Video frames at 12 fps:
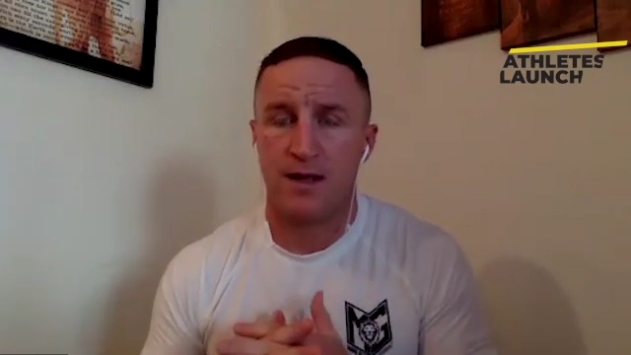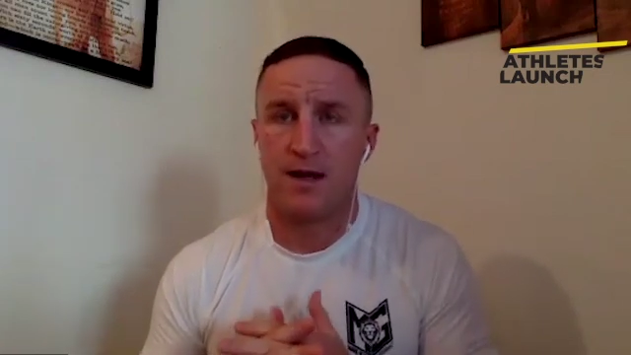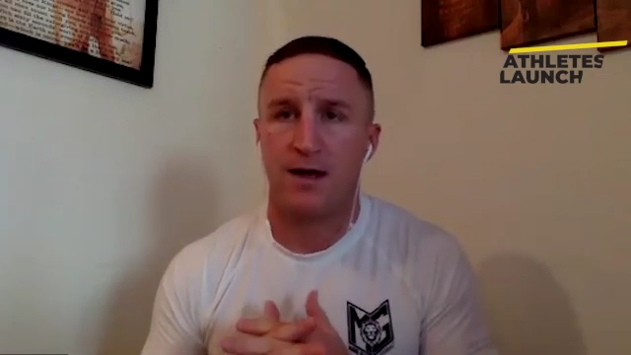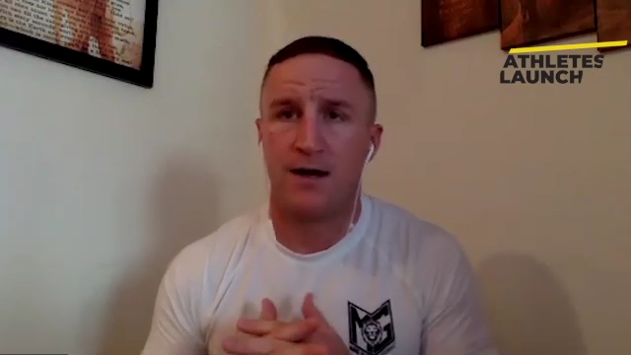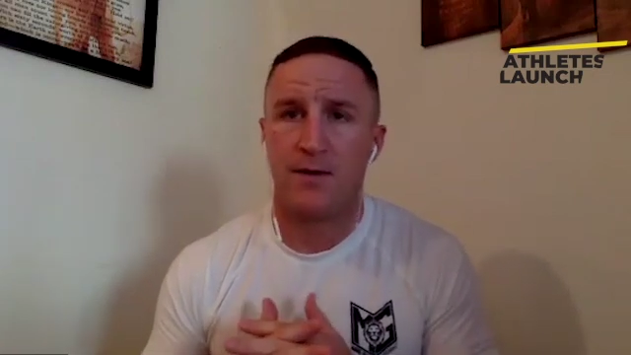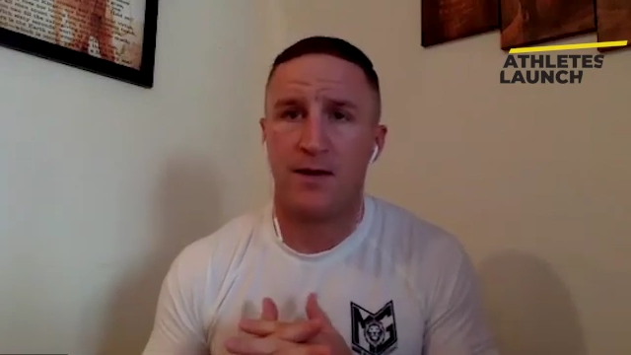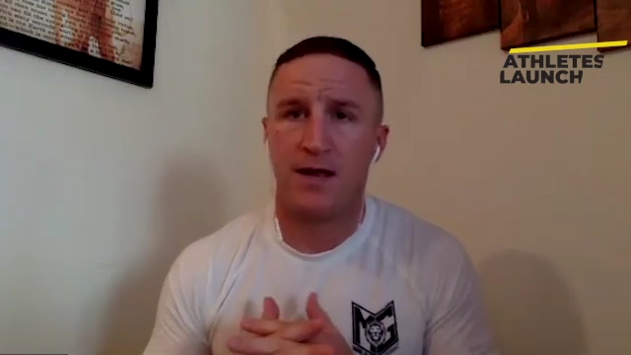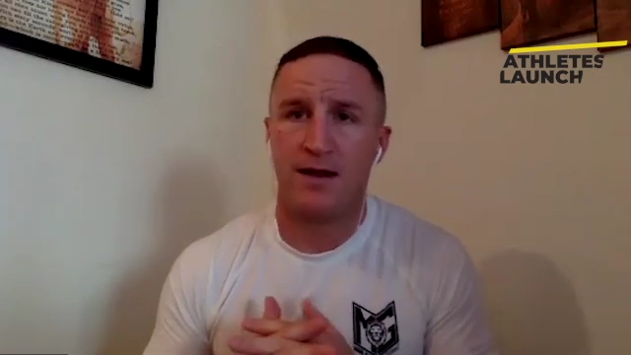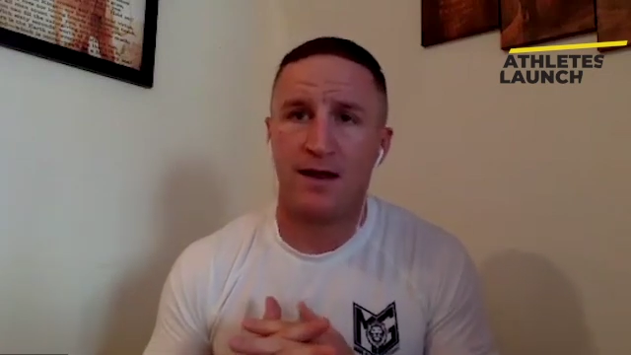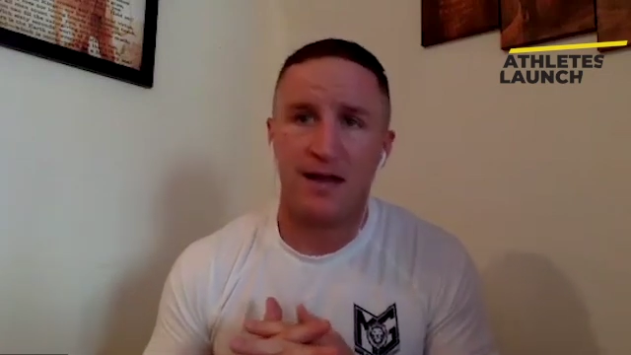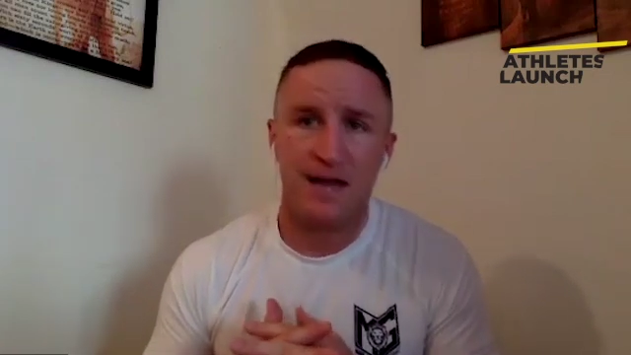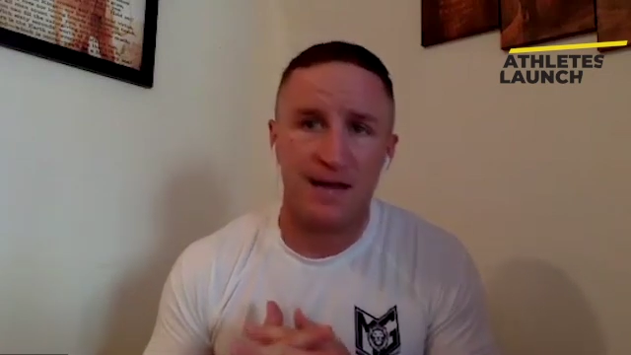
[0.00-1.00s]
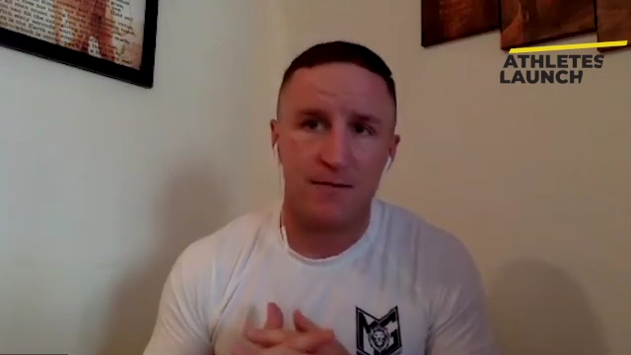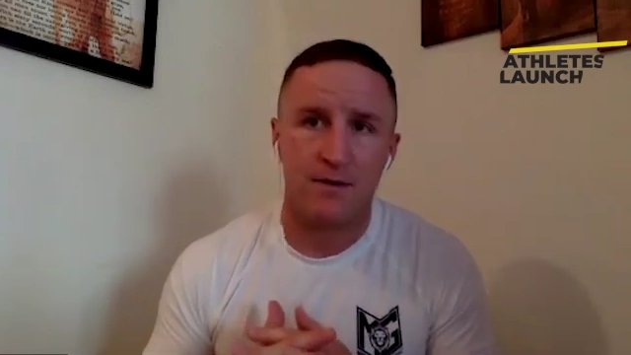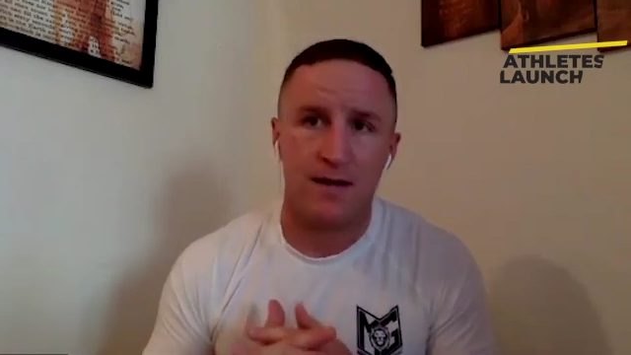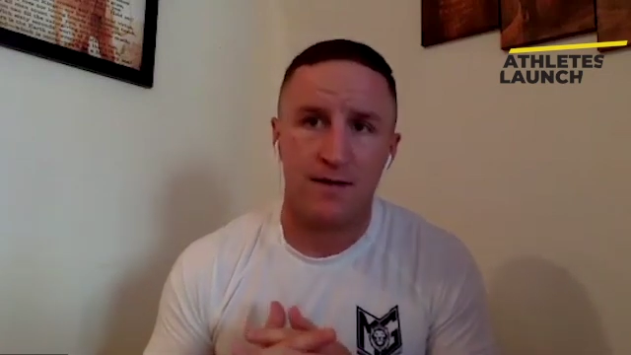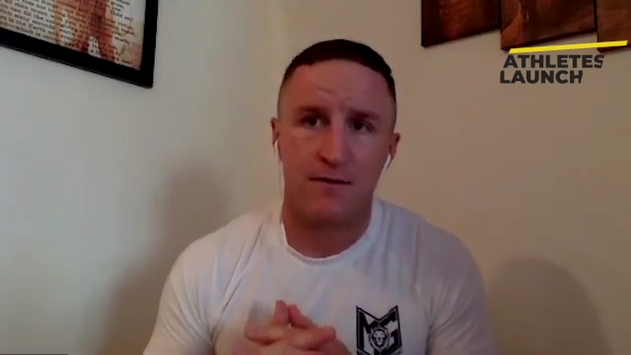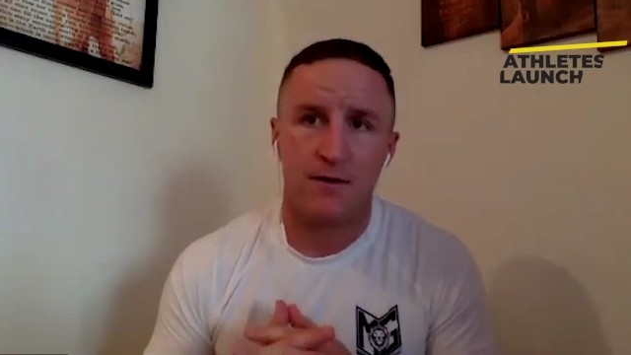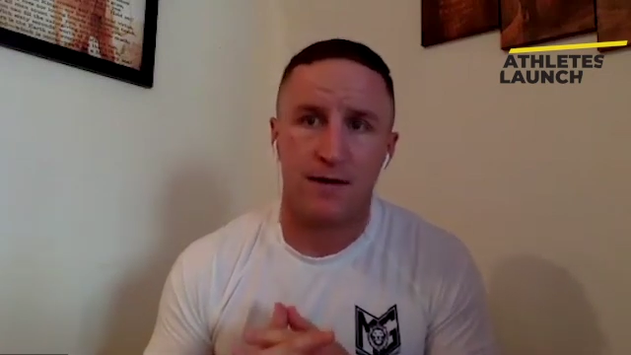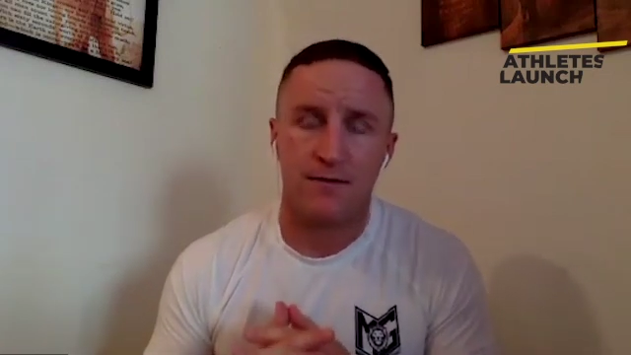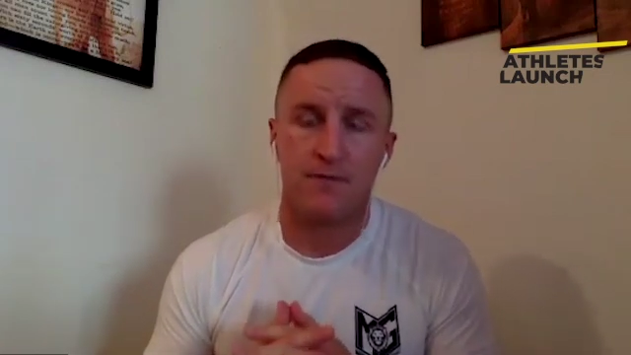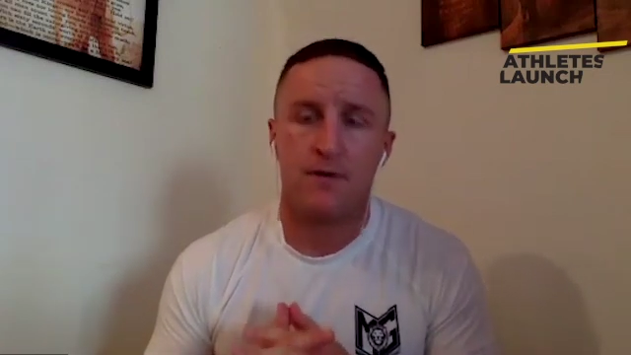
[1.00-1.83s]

And I never, never, never,